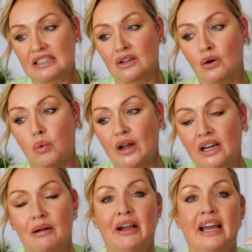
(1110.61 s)
So when I
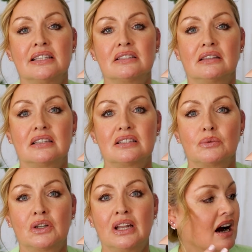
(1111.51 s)
got my hands on this one,